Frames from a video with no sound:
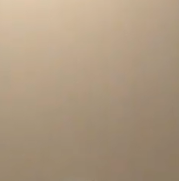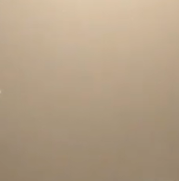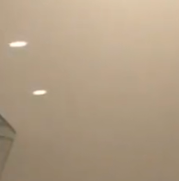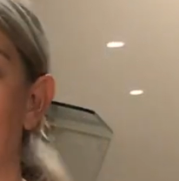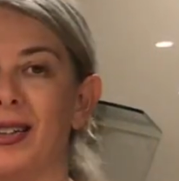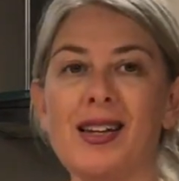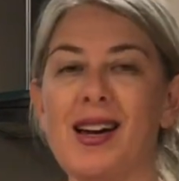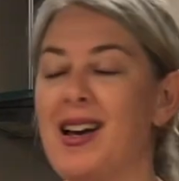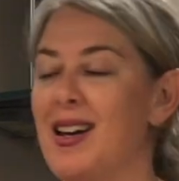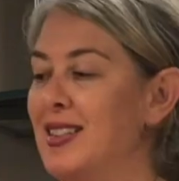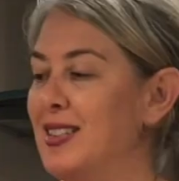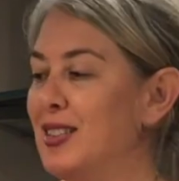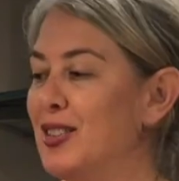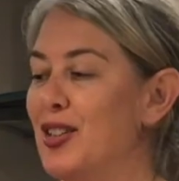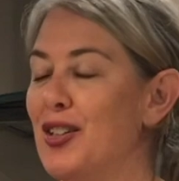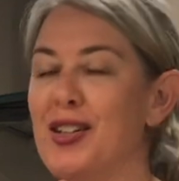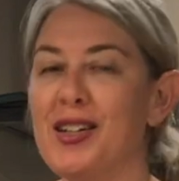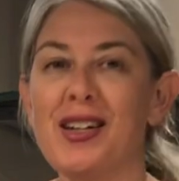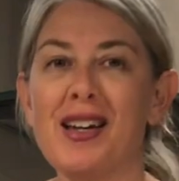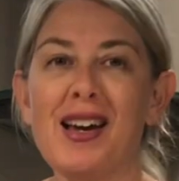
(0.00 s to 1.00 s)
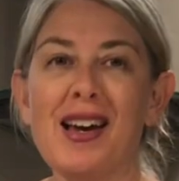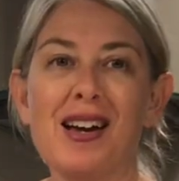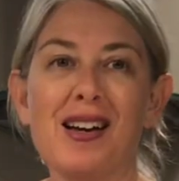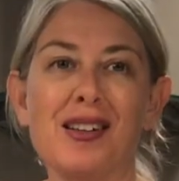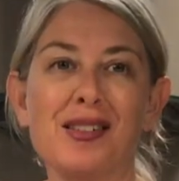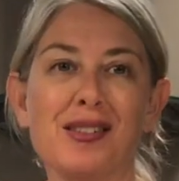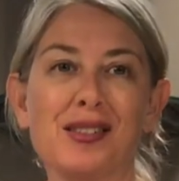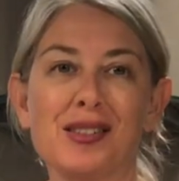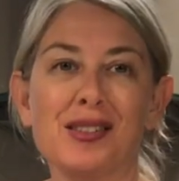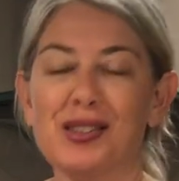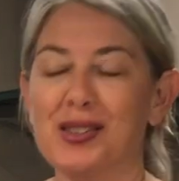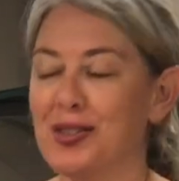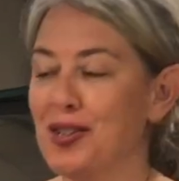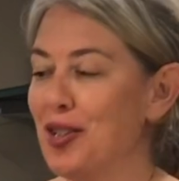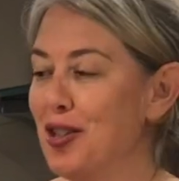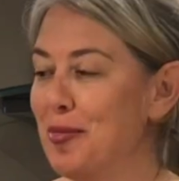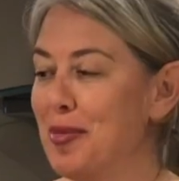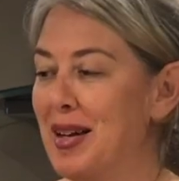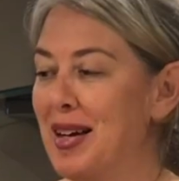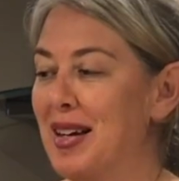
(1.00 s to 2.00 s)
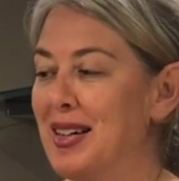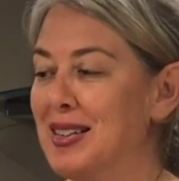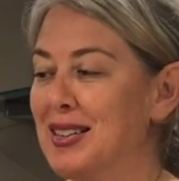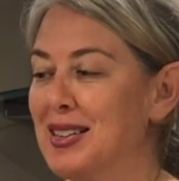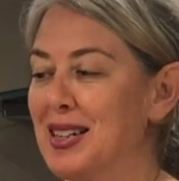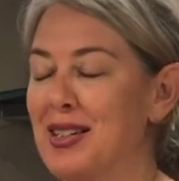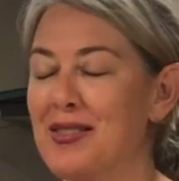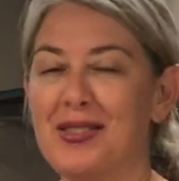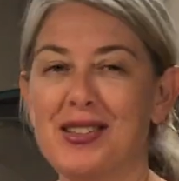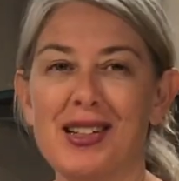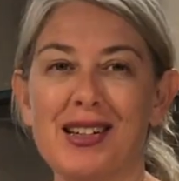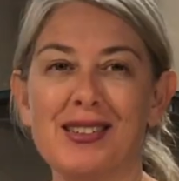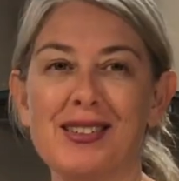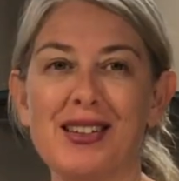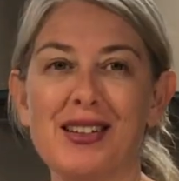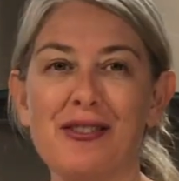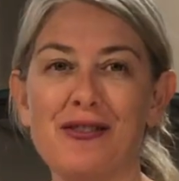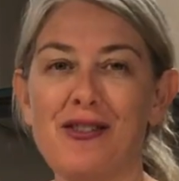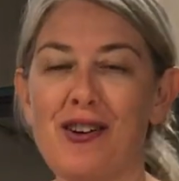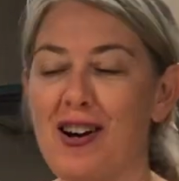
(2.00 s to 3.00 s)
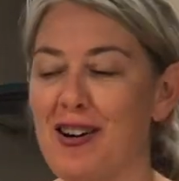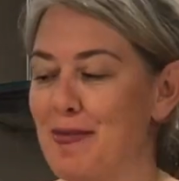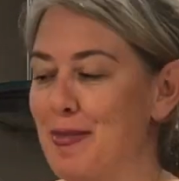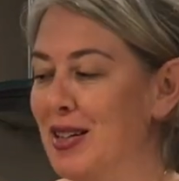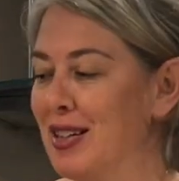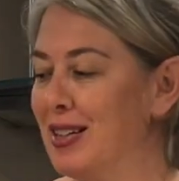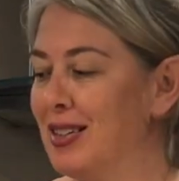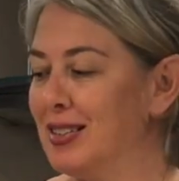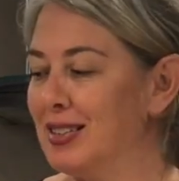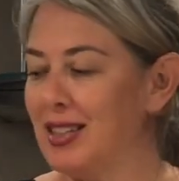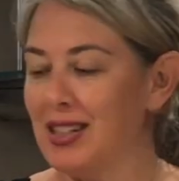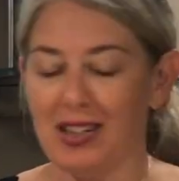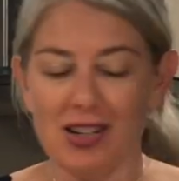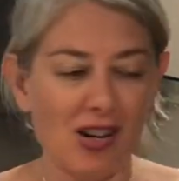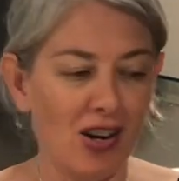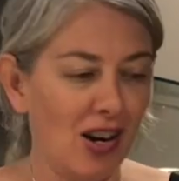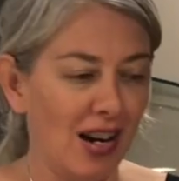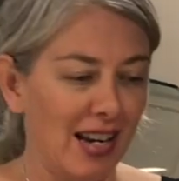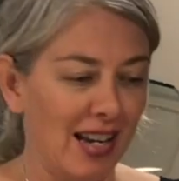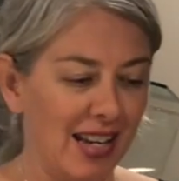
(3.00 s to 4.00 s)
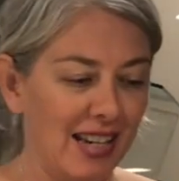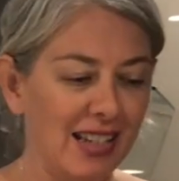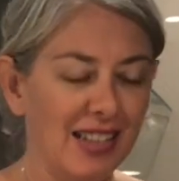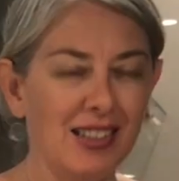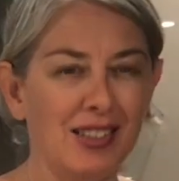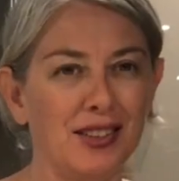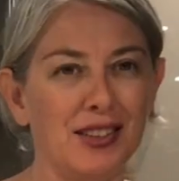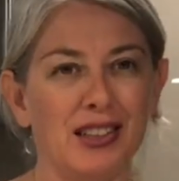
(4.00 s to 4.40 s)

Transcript: Okay, so our snow peas have done the 5 minutes at high heat,